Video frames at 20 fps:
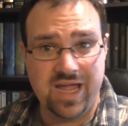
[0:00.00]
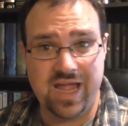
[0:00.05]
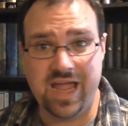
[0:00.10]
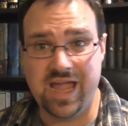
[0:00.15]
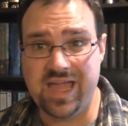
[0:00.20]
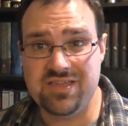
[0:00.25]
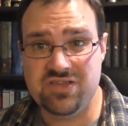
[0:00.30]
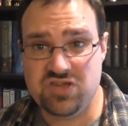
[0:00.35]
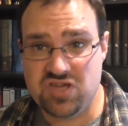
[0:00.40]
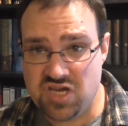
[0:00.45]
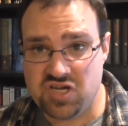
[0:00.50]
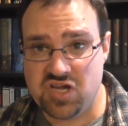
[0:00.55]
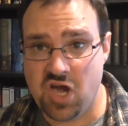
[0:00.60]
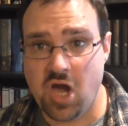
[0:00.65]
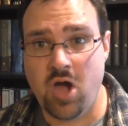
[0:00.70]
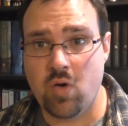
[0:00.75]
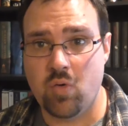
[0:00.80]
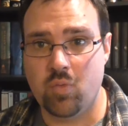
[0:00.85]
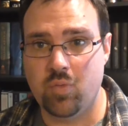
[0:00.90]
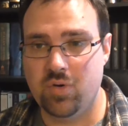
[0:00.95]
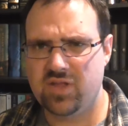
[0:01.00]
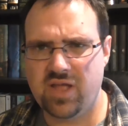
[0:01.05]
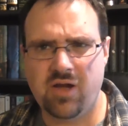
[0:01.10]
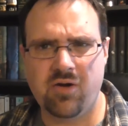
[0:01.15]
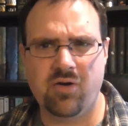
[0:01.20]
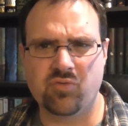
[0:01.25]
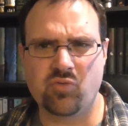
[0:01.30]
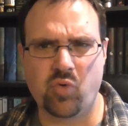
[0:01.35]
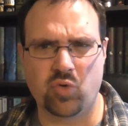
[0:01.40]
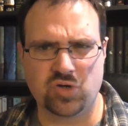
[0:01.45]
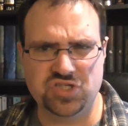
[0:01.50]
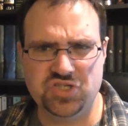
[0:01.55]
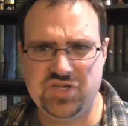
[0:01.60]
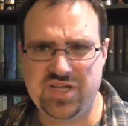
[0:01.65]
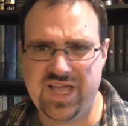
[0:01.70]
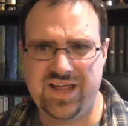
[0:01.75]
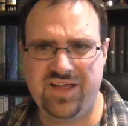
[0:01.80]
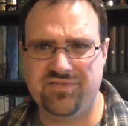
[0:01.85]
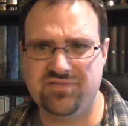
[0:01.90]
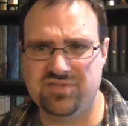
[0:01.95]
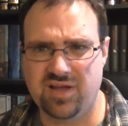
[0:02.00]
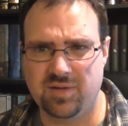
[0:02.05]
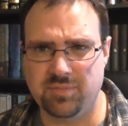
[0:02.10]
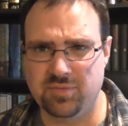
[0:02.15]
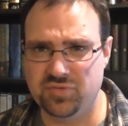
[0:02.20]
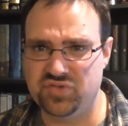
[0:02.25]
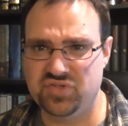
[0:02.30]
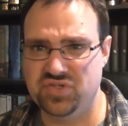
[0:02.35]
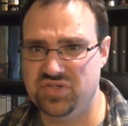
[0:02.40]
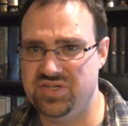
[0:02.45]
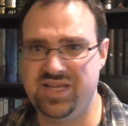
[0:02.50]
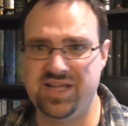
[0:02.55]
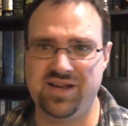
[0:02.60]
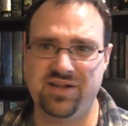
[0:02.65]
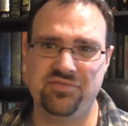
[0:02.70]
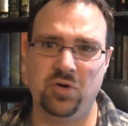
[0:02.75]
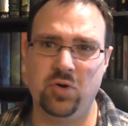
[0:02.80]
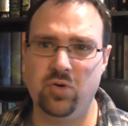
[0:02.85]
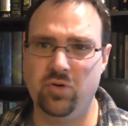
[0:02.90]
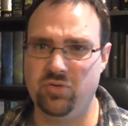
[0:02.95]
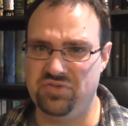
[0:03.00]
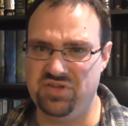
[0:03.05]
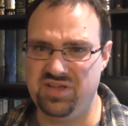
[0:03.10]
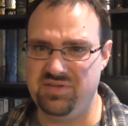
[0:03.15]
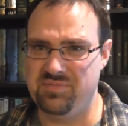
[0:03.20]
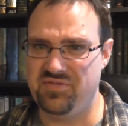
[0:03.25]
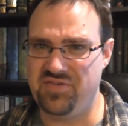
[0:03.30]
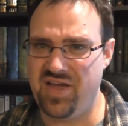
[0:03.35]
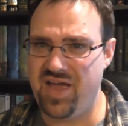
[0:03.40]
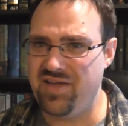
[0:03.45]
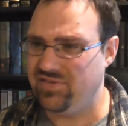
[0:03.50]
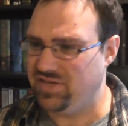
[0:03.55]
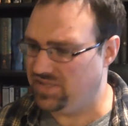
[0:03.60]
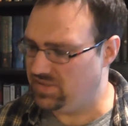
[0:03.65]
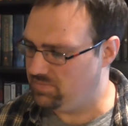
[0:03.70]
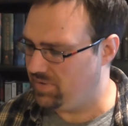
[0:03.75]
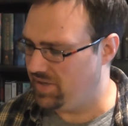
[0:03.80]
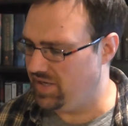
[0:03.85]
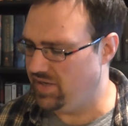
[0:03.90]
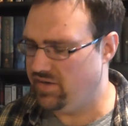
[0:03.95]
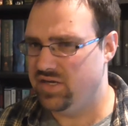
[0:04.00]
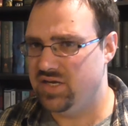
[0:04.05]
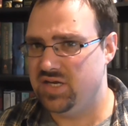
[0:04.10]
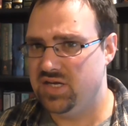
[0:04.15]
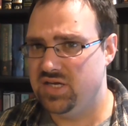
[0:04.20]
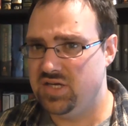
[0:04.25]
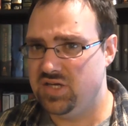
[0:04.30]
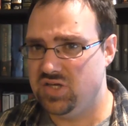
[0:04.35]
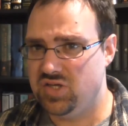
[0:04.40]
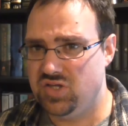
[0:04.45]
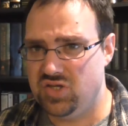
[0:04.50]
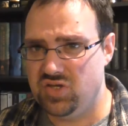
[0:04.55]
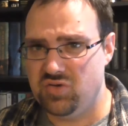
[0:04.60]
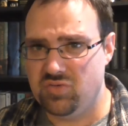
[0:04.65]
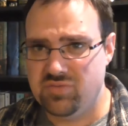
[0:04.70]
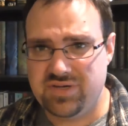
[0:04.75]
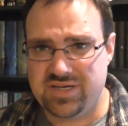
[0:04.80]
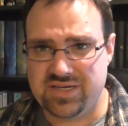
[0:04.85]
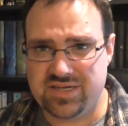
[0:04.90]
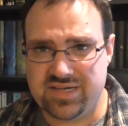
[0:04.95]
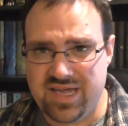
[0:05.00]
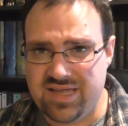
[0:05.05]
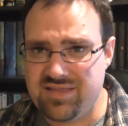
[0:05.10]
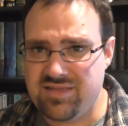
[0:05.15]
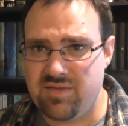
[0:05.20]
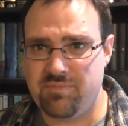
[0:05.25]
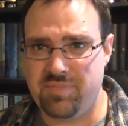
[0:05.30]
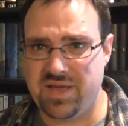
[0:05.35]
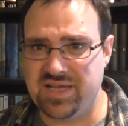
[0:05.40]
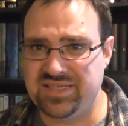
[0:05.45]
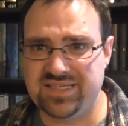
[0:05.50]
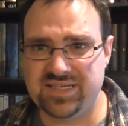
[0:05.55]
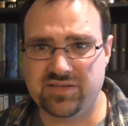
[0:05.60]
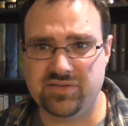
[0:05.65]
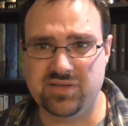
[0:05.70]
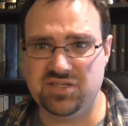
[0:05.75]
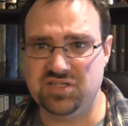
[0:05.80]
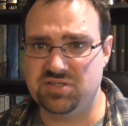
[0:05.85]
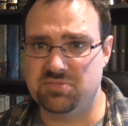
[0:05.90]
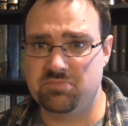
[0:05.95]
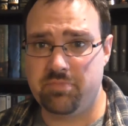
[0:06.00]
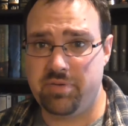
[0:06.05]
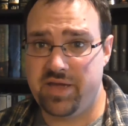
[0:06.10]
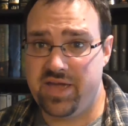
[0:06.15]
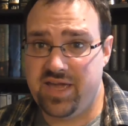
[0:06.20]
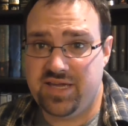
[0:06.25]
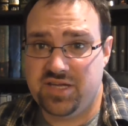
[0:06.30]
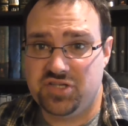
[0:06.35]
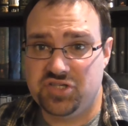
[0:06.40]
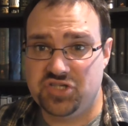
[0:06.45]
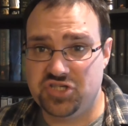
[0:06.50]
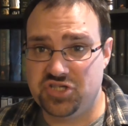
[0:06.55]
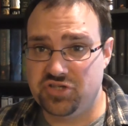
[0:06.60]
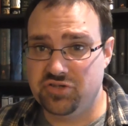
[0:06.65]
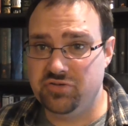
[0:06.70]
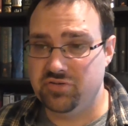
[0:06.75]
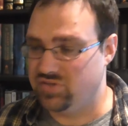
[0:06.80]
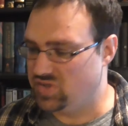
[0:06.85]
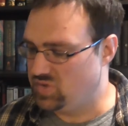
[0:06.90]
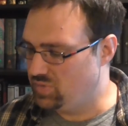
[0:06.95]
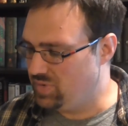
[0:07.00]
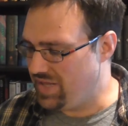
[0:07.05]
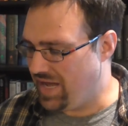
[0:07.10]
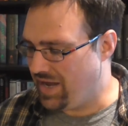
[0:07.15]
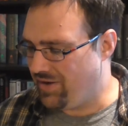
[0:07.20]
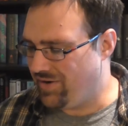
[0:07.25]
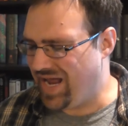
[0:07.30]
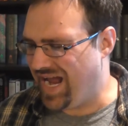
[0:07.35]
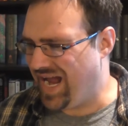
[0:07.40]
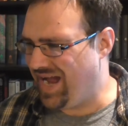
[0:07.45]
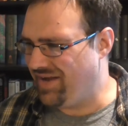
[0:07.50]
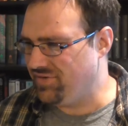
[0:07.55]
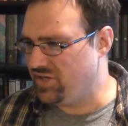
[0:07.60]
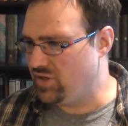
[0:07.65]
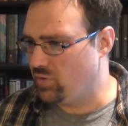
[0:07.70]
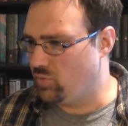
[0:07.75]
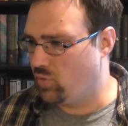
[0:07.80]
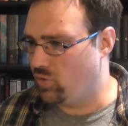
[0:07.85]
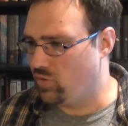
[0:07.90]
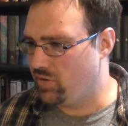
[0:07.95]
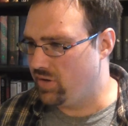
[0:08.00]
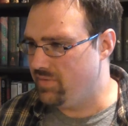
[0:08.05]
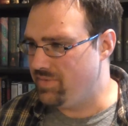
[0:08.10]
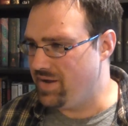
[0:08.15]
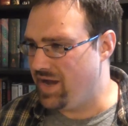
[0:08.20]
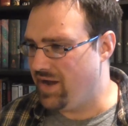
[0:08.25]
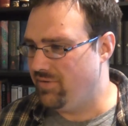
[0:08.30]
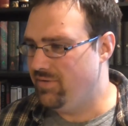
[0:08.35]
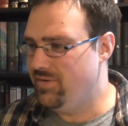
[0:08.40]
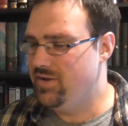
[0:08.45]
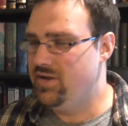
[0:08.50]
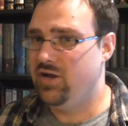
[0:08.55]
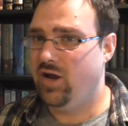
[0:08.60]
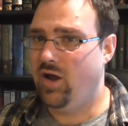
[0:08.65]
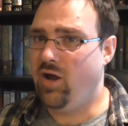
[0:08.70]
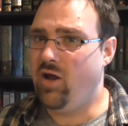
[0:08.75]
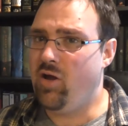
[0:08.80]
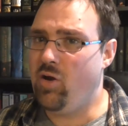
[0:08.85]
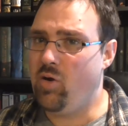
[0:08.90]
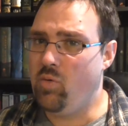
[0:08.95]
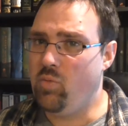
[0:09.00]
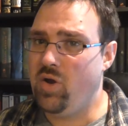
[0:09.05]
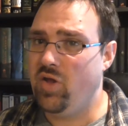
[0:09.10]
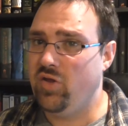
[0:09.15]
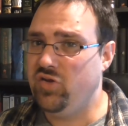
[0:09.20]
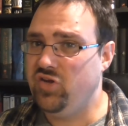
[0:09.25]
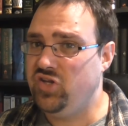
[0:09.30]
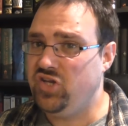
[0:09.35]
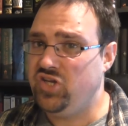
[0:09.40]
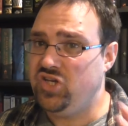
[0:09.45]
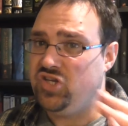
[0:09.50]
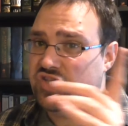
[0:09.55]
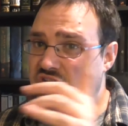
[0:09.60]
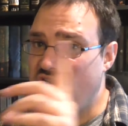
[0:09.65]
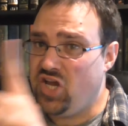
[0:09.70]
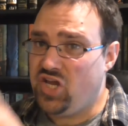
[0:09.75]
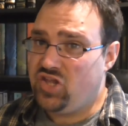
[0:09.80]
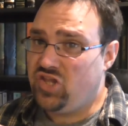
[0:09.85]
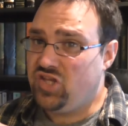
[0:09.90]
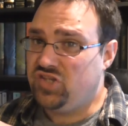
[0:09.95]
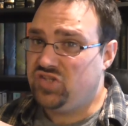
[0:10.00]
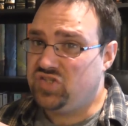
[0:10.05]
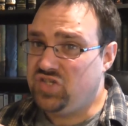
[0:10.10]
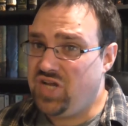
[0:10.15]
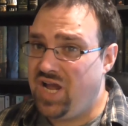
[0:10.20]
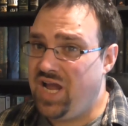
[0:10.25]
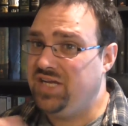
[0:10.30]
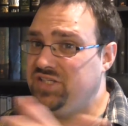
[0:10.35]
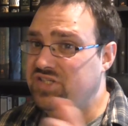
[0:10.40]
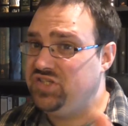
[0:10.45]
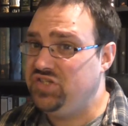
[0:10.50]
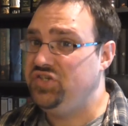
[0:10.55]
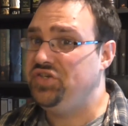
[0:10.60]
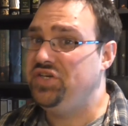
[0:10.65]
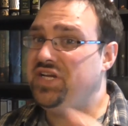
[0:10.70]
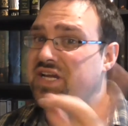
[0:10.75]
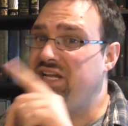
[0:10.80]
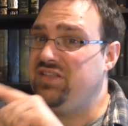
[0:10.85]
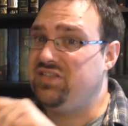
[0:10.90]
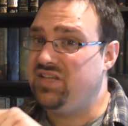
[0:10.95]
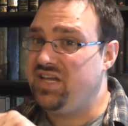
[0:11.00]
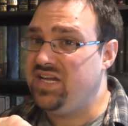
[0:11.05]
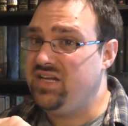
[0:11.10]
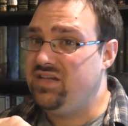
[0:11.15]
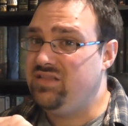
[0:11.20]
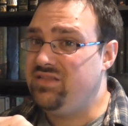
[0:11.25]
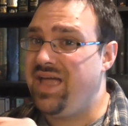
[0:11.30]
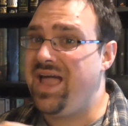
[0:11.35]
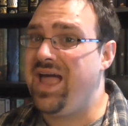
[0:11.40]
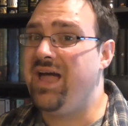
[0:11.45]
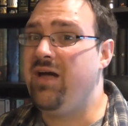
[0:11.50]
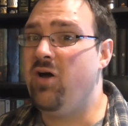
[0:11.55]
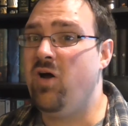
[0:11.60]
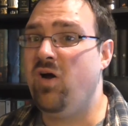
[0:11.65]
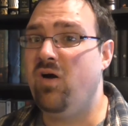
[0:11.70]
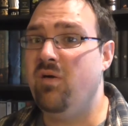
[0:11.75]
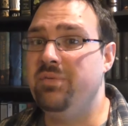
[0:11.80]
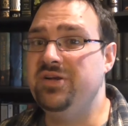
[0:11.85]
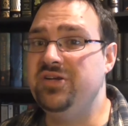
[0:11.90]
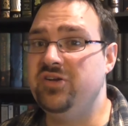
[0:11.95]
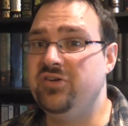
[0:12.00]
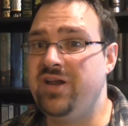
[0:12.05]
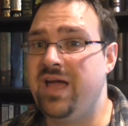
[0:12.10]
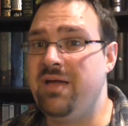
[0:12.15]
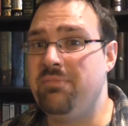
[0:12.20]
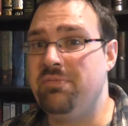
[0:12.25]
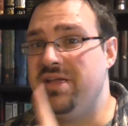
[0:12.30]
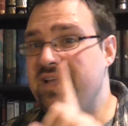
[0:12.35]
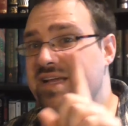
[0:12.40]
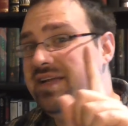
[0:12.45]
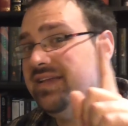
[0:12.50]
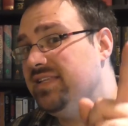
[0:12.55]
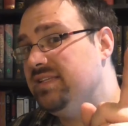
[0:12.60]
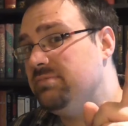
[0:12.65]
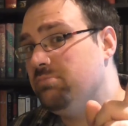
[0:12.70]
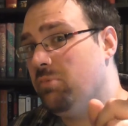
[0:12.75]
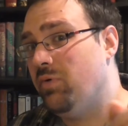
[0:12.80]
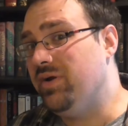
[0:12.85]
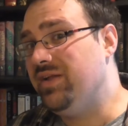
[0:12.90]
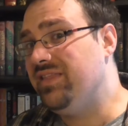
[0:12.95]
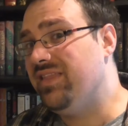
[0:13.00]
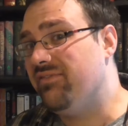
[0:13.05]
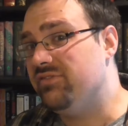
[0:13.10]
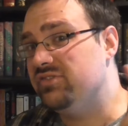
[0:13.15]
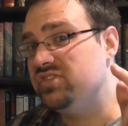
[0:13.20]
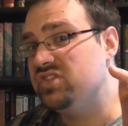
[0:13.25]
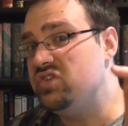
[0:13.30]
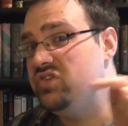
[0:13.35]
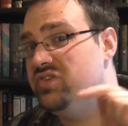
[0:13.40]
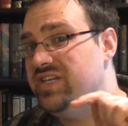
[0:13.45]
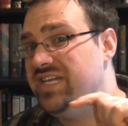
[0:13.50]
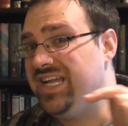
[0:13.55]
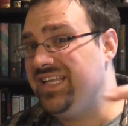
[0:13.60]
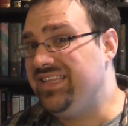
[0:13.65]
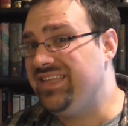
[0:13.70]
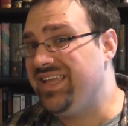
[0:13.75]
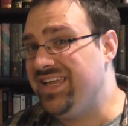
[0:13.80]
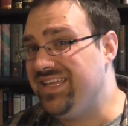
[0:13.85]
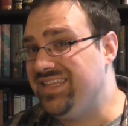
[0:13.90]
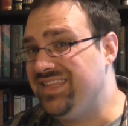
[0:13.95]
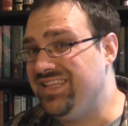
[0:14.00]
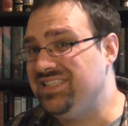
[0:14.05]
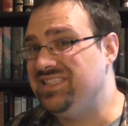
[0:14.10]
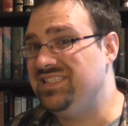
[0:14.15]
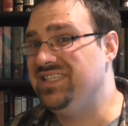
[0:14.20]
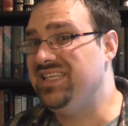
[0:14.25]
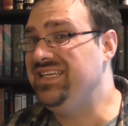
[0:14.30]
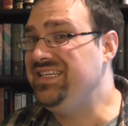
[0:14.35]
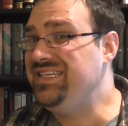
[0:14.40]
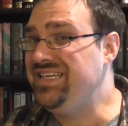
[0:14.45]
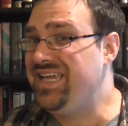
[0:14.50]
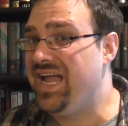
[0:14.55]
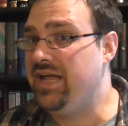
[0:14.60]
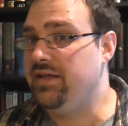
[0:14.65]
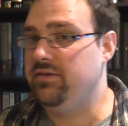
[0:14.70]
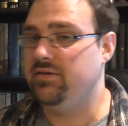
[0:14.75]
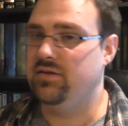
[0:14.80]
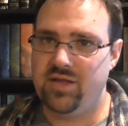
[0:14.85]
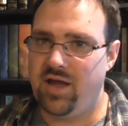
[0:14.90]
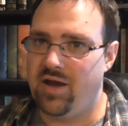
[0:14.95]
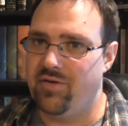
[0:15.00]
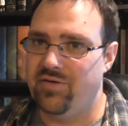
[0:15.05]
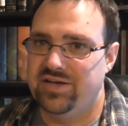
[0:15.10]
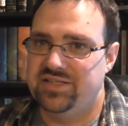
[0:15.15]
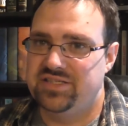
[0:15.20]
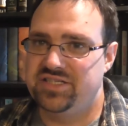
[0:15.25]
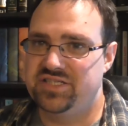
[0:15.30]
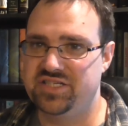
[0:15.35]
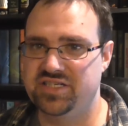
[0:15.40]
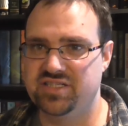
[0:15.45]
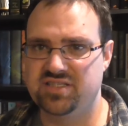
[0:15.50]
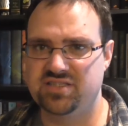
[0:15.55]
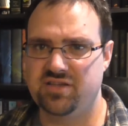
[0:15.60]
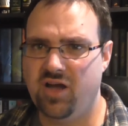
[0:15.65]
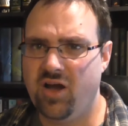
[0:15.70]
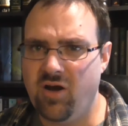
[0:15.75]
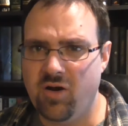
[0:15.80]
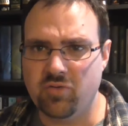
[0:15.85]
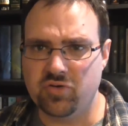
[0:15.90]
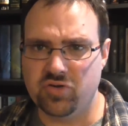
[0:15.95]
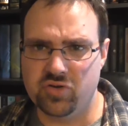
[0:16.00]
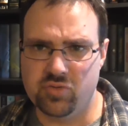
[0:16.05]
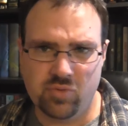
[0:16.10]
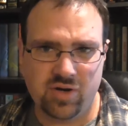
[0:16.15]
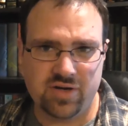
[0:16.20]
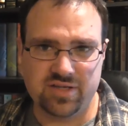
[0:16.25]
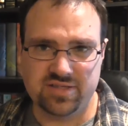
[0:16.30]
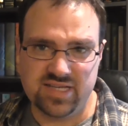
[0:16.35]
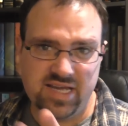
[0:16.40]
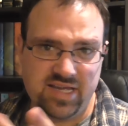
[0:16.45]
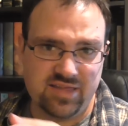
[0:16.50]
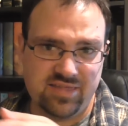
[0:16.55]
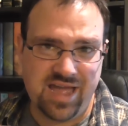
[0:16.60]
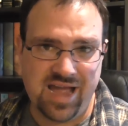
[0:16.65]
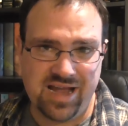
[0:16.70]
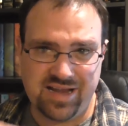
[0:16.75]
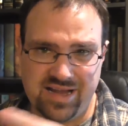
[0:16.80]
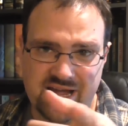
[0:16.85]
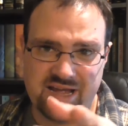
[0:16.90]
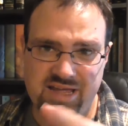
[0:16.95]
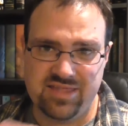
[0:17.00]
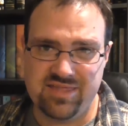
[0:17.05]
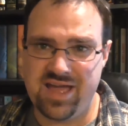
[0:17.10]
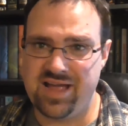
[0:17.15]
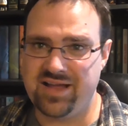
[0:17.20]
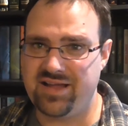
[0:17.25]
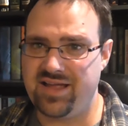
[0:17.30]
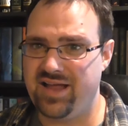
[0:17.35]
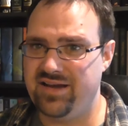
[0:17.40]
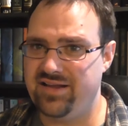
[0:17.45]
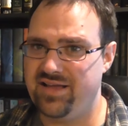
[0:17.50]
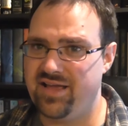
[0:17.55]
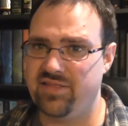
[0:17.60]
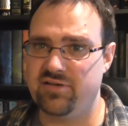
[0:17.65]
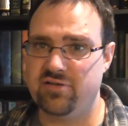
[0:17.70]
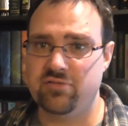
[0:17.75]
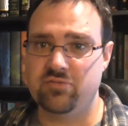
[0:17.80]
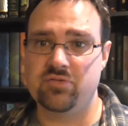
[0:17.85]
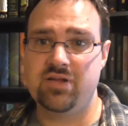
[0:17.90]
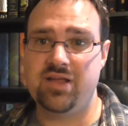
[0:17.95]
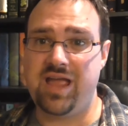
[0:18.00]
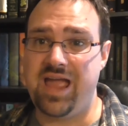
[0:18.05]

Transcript: And you go. Now, of course, you can't have doubles, so you can't have a whole team of heavies, but you get to basically just pick and choose without having to worry about, oh, well, you didn't take this guy, so you can't take that. Oh, but you're not playing at this point level, so you can't take this thing yet. No, it's just, oh, you want to take that guy and that guy together?